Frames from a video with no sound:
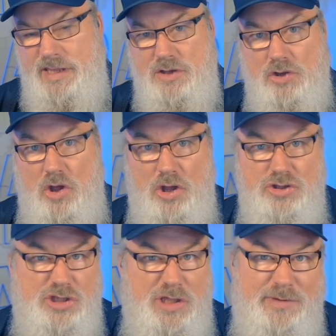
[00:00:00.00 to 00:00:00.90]

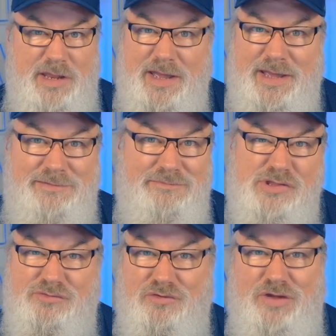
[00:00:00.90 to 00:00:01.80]
Claude, Gemini,
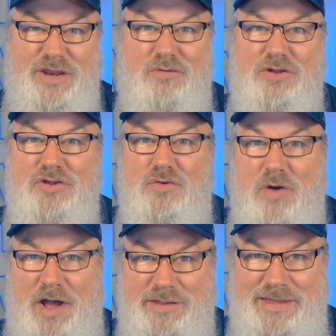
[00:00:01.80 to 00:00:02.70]
Mistral, anyone you
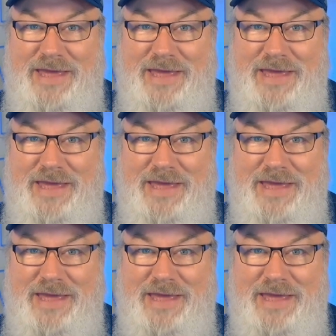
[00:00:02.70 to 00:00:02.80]
want.